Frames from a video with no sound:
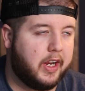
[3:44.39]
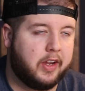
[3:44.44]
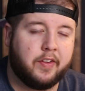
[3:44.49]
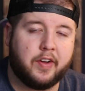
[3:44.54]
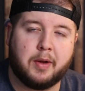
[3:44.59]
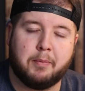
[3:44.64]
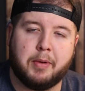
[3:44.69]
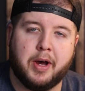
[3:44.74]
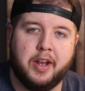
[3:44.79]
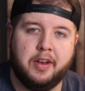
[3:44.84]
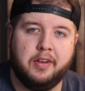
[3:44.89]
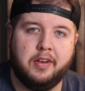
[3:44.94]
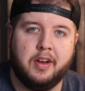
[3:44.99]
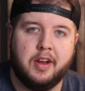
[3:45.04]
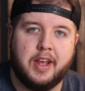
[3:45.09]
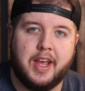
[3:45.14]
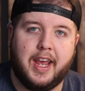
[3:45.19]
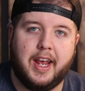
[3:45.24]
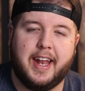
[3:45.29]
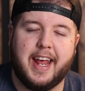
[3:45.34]
I can click a
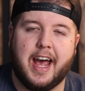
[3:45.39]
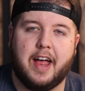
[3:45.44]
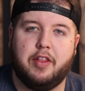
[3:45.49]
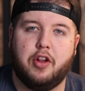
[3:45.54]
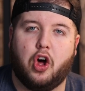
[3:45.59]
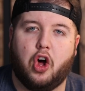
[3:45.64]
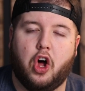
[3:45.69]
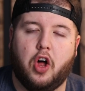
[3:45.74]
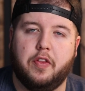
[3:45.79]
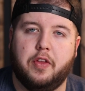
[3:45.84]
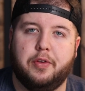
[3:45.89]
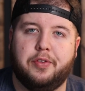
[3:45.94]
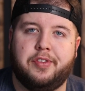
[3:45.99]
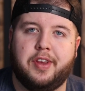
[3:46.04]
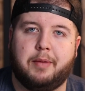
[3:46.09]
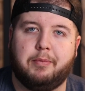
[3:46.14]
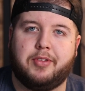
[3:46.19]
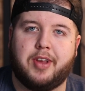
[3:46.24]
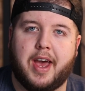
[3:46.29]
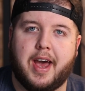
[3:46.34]
button and add all those
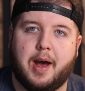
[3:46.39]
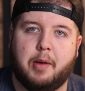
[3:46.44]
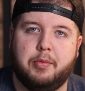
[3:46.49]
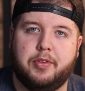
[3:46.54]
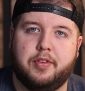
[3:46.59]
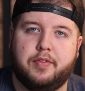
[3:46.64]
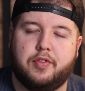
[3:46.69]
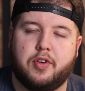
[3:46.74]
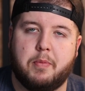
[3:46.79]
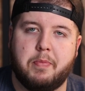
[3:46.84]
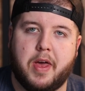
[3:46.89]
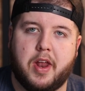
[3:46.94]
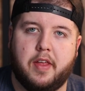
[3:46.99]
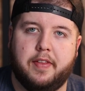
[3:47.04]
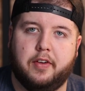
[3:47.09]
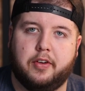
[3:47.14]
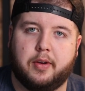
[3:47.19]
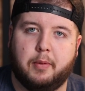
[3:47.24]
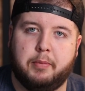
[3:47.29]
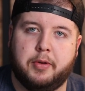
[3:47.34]
same tabs from that
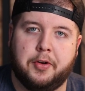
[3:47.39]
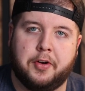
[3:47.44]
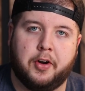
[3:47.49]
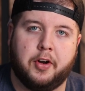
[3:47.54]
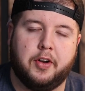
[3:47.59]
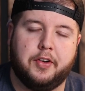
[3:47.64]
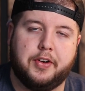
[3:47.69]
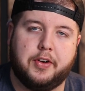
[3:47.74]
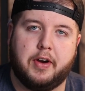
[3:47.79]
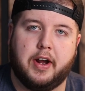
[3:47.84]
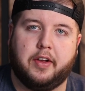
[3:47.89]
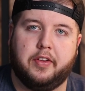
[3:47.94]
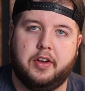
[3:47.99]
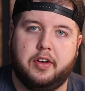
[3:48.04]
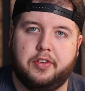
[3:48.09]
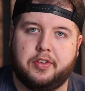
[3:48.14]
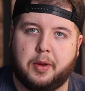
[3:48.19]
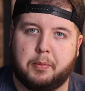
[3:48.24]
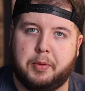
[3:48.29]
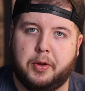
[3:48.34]
other computer directly
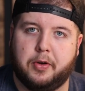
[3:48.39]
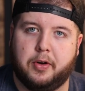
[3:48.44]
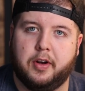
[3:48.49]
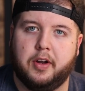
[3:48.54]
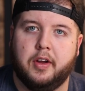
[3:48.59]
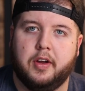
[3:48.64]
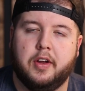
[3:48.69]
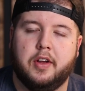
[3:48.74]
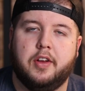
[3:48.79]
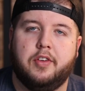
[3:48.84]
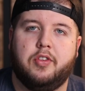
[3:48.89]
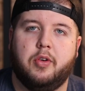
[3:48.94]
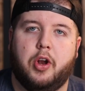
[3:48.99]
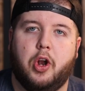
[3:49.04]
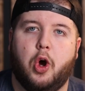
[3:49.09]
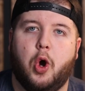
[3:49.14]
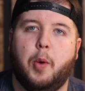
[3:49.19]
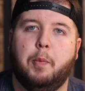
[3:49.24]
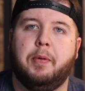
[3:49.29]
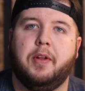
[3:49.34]
to this computer. So
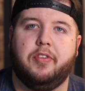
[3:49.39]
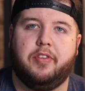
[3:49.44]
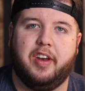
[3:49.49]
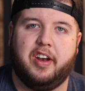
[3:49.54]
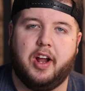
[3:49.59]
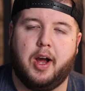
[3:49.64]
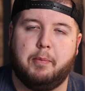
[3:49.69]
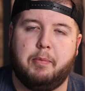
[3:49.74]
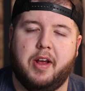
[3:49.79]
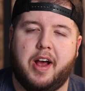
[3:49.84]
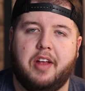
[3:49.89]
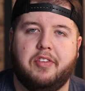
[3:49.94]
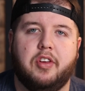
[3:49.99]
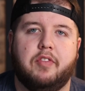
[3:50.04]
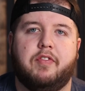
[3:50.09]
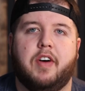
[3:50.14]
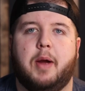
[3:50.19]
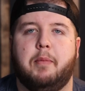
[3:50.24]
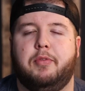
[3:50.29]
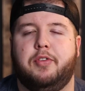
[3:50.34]
it opens it up as
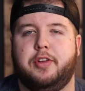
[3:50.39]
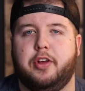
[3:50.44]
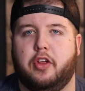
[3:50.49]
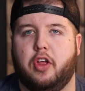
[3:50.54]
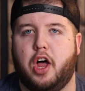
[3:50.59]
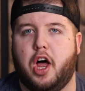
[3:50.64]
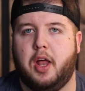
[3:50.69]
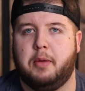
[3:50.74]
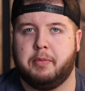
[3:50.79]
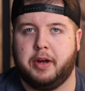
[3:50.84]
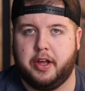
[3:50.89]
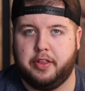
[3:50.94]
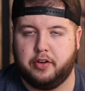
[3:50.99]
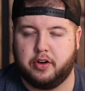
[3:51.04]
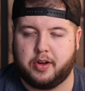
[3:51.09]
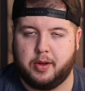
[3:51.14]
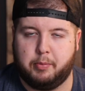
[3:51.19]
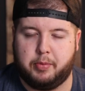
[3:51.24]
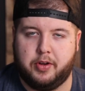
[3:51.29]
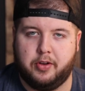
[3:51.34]
if I'm still on my
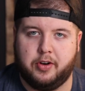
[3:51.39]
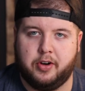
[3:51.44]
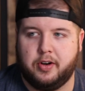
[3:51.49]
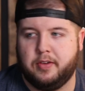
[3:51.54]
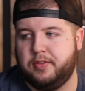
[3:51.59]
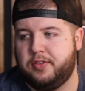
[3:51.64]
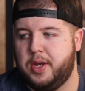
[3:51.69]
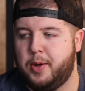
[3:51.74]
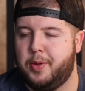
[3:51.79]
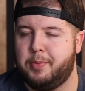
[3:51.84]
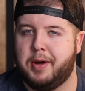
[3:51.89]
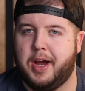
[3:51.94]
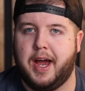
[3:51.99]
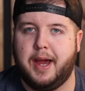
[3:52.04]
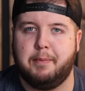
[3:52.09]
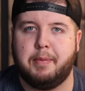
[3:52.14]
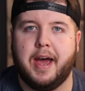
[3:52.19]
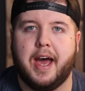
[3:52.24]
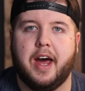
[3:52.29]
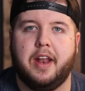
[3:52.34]
other computer. Same with
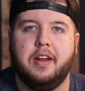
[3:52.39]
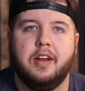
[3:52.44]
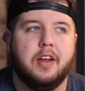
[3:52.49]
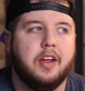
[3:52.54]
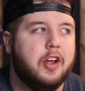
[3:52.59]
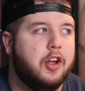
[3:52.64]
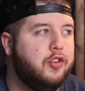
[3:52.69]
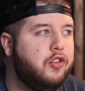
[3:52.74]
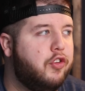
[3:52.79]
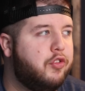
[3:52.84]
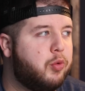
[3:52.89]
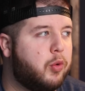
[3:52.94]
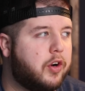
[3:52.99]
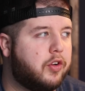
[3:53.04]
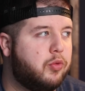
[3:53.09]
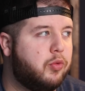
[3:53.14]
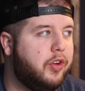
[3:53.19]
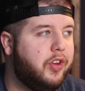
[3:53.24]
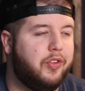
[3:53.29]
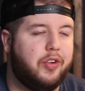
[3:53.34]
my iPad. Just
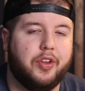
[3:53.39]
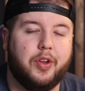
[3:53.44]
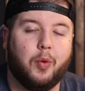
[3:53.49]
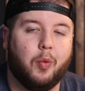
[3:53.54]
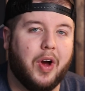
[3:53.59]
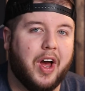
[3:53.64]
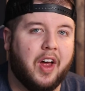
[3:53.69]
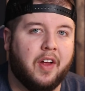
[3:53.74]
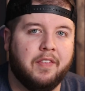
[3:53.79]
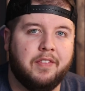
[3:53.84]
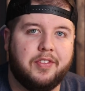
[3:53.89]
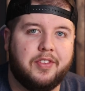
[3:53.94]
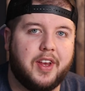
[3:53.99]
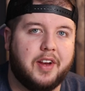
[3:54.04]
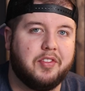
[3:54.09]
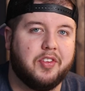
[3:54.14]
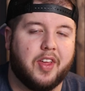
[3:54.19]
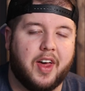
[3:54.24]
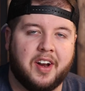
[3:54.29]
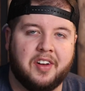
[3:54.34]
works really, really well.
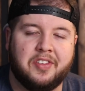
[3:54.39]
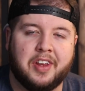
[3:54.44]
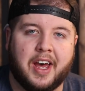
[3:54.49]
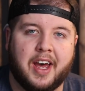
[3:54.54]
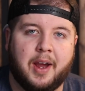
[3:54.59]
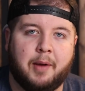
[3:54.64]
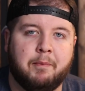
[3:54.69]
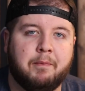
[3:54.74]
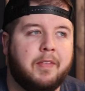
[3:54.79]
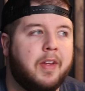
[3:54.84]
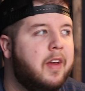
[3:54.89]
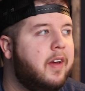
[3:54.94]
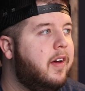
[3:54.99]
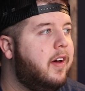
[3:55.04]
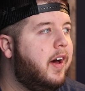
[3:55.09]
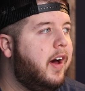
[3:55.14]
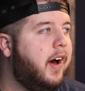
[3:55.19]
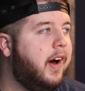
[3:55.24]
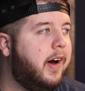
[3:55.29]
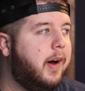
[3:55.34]
Saves a lot of time,
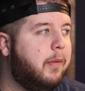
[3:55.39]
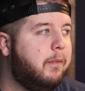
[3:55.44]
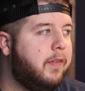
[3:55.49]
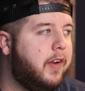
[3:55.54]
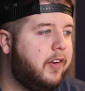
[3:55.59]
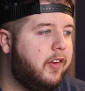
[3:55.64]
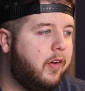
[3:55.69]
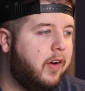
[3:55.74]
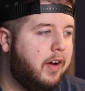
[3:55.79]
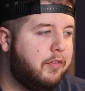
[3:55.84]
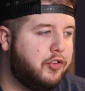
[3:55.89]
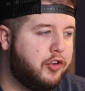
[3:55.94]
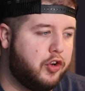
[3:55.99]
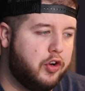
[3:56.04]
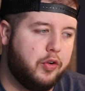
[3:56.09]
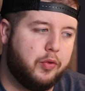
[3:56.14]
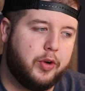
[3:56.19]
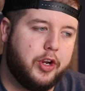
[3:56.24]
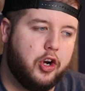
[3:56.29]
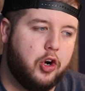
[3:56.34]
and don't have to
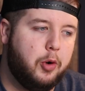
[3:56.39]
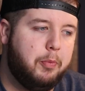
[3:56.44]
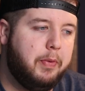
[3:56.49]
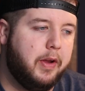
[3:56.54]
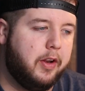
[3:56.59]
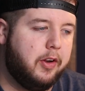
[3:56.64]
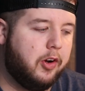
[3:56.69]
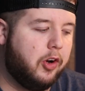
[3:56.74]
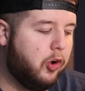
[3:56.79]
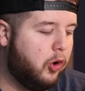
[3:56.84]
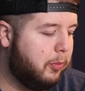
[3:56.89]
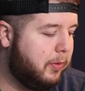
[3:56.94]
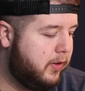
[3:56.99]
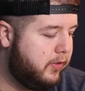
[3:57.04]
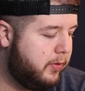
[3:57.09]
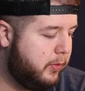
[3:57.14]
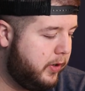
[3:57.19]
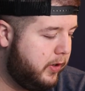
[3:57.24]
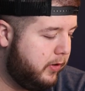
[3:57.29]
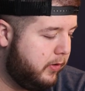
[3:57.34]
go reopen a whole
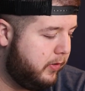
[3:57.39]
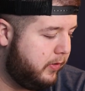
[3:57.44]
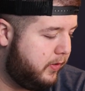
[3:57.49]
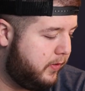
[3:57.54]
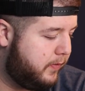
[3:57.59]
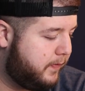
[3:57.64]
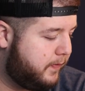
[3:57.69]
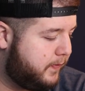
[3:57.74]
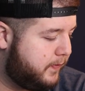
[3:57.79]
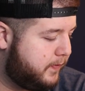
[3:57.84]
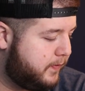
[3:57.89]
bunch of windows.